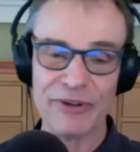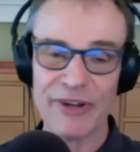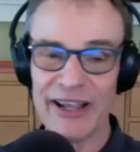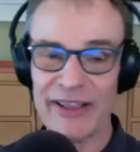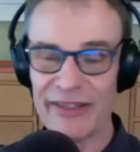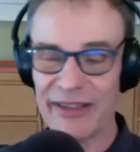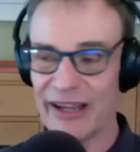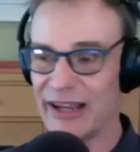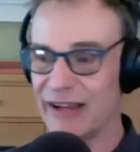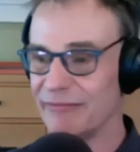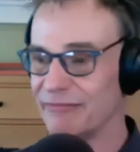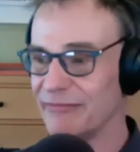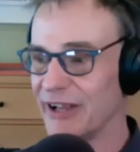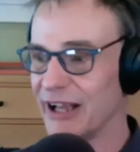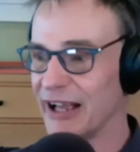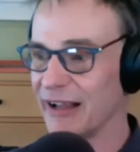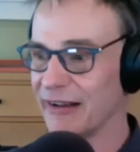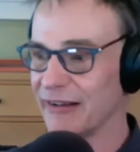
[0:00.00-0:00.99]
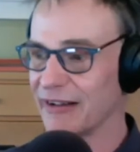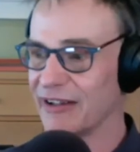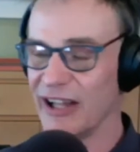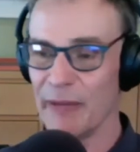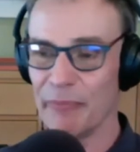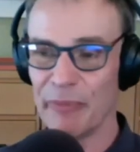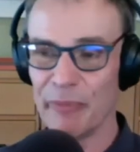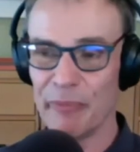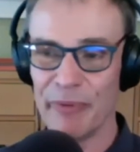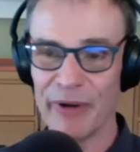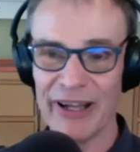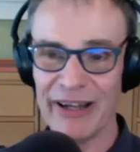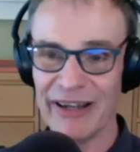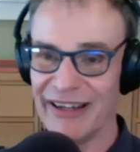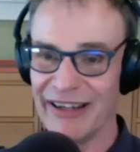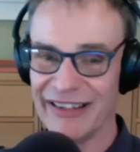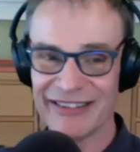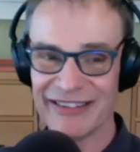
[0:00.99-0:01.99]
the uh, clip, but
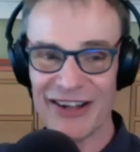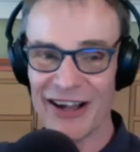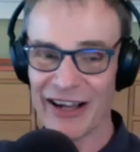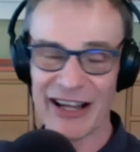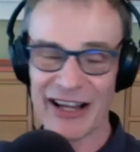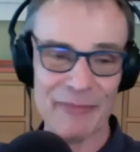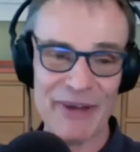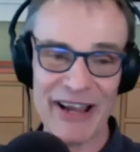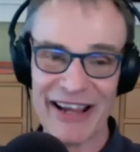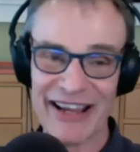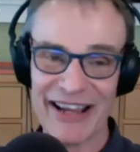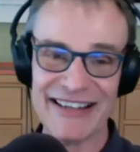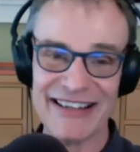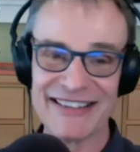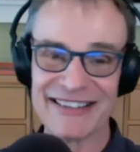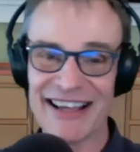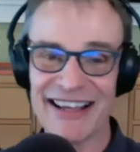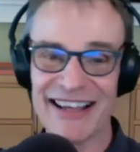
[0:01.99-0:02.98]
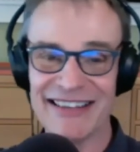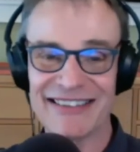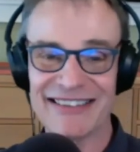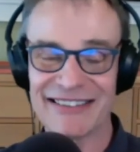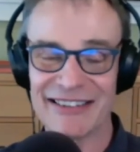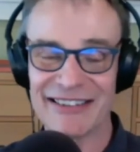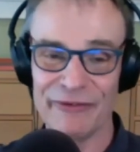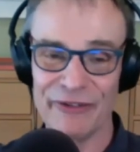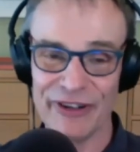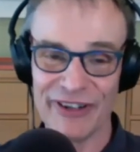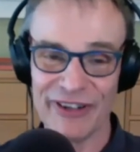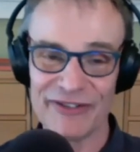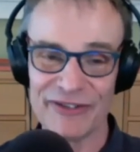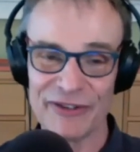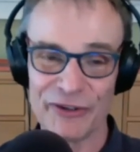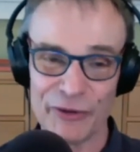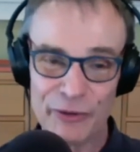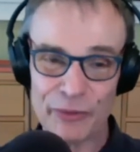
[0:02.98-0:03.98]
it's not going to make any sense if you listen
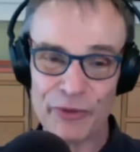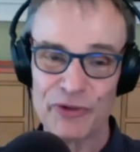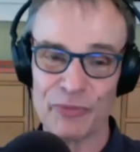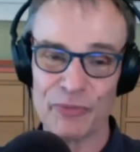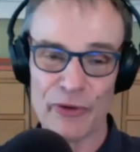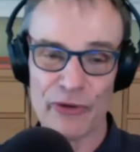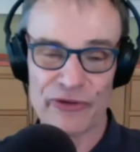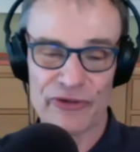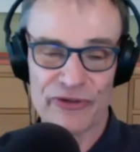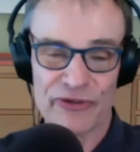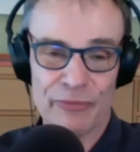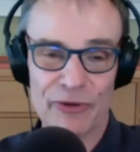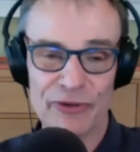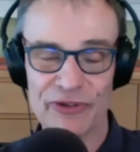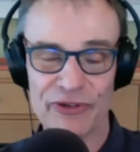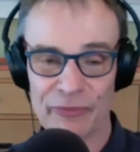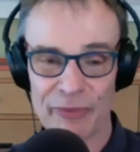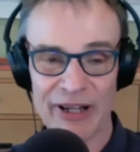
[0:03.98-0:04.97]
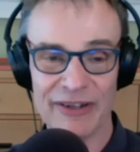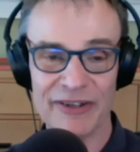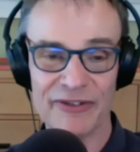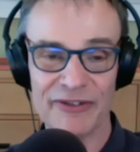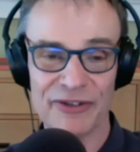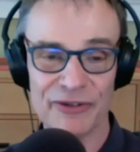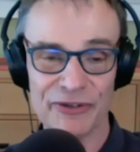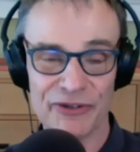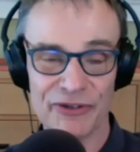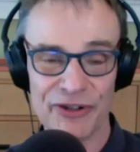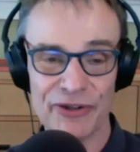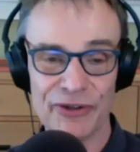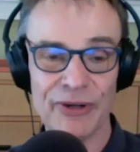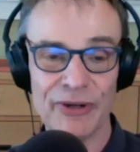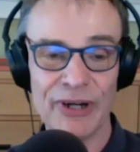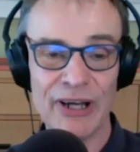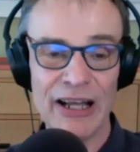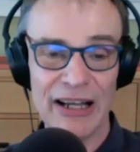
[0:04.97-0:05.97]
to it, which most, most of my listeners do,
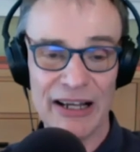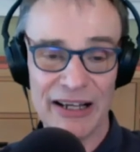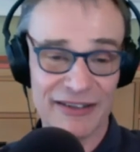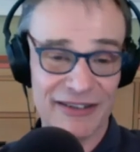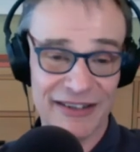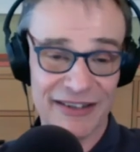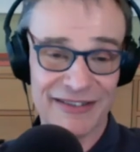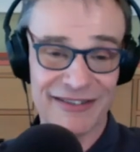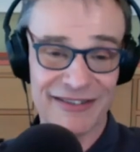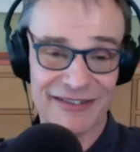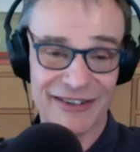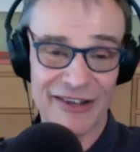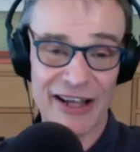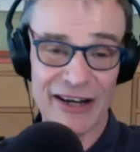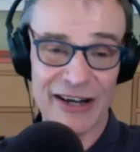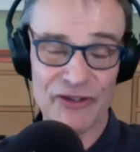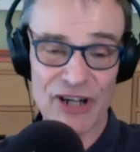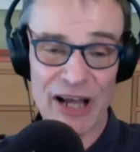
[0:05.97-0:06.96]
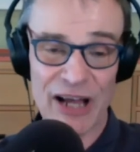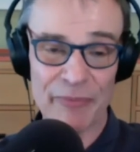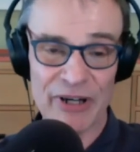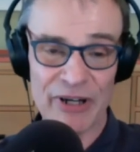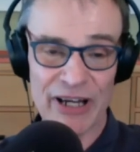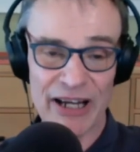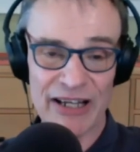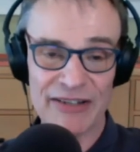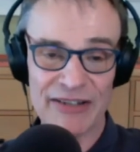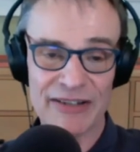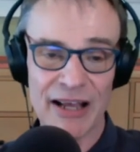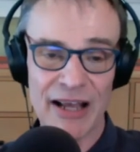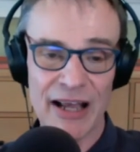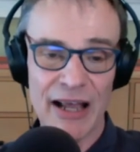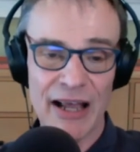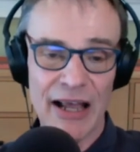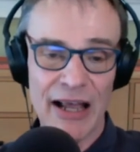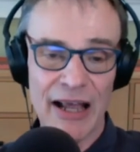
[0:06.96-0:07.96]
because it's a lot of Japanese.
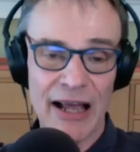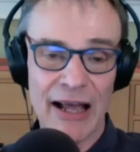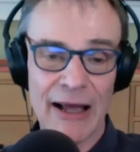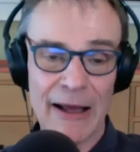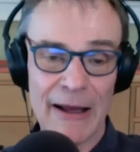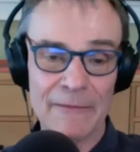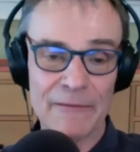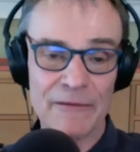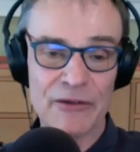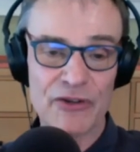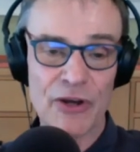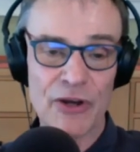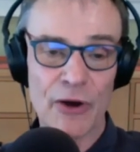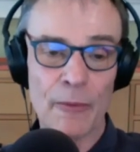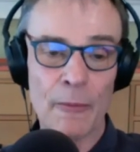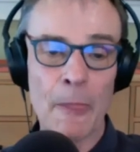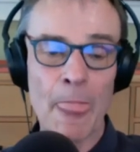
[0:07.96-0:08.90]
Uh, so,